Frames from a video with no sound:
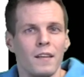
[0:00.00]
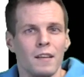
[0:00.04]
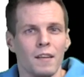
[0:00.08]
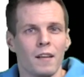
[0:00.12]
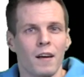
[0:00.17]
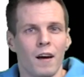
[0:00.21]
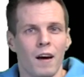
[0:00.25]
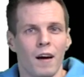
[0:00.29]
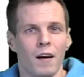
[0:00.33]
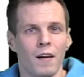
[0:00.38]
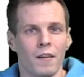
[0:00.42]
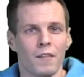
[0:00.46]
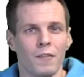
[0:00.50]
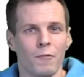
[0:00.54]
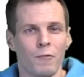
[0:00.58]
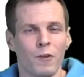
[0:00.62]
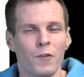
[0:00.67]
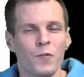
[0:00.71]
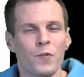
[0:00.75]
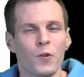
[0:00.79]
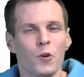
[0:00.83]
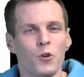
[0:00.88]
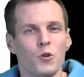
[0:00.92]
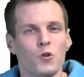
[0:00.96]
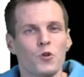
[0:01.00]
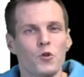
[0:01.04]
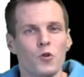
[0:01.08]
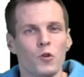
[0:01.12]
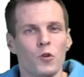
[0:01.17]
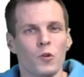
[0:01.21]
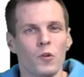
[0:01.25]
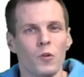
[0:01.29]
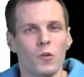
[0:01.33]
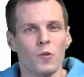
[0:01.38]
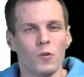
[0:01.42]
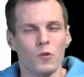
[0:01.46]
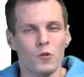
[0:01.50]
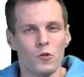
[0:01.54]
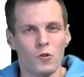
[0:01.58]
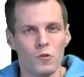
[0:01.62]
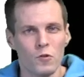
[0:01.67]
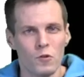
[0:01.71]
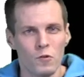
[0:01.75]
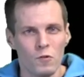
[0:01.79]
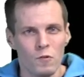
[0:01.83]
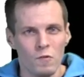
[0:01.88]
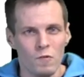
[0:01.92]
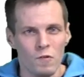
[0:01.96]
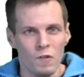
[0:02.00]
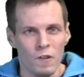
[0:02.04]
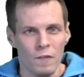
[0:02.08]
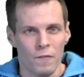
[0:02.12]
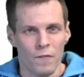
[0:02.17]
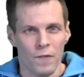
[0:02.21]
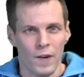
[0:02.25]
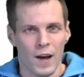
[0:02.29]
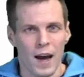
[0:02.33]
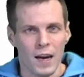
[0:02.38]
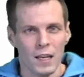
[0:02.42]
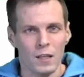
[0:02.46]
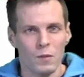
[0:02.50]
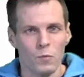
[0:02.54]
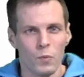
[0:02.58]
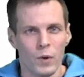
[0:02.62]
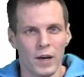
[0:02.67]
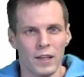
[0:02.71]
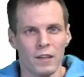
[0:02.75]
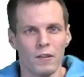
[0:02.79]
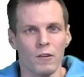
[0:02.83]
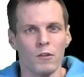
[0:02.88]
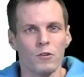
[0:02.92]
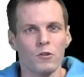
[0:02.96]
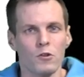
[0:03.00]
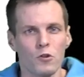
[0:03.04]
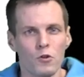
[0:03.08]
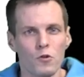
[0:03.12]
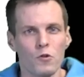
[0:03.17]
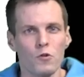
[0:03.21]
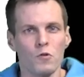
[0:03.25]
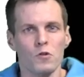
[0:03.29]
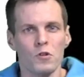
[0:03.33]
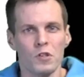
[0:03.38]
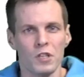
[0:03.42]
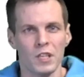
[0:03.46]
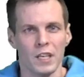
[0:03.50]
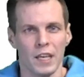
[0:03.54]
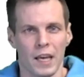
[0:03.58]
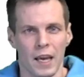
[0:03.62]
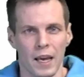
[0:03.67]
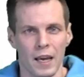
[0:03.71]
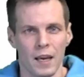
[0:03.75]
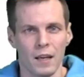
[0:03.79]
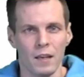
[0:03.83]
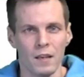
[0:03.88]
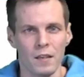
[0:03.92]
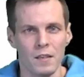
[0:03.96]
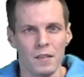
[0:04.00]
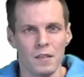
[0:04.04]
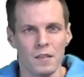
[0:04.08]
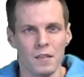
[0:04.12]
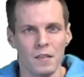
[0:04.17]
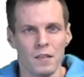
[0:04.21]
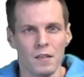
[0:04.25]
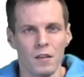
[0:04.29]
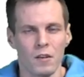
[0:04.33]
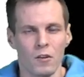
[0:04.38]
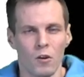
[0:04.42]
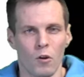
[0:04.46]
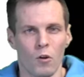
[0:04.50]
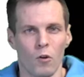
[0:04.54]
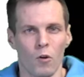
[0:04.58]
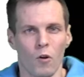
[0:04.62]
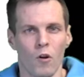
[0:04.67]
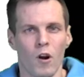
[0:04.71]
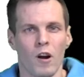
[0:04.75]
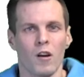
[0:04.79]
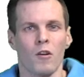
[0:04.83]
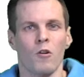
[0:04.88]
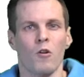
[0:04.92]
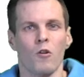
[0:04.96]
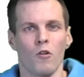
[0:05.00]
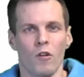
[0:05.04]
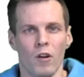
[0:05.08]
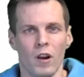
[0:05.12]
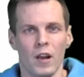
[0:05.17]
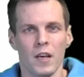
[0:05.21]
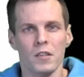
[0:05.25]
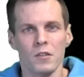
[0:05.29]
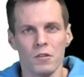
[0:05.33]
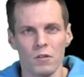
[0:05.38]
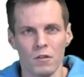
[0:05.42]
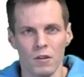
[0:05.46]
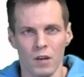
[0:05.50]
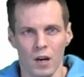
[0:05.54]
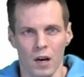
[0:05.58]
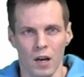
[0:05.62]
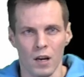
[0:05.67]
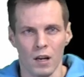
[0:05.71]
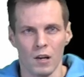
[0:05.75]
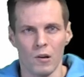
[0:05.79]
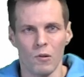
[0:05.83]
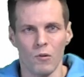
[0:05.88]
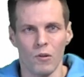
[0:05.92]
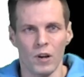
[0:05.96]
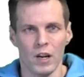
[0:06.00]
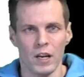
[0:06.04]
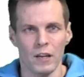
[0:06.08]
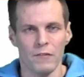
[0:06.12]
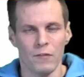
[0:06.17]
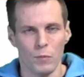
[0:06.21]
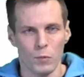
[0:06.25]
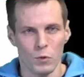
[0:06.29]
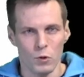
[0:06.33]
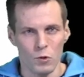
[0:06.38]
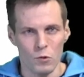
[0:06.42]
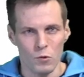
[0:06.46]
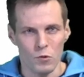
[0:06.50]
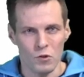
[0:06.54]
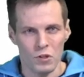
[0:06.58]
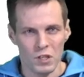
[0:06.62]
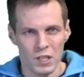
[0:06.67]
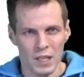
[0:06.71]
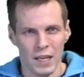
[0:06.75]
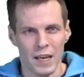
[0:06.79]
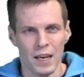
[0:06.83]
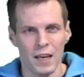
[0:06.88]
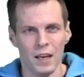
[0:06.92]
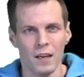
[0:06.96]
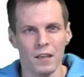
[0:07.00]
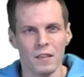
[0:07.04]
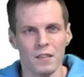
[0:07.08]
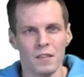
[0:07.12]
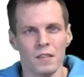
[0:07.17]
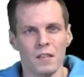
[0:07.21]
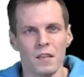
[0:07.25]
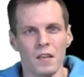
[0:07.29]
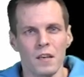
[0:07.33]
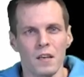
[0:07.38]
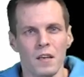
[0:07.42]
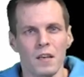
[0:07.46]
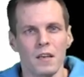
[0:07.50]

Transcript: uh, refer to the fact whether two scales or a correlation calculated from two scales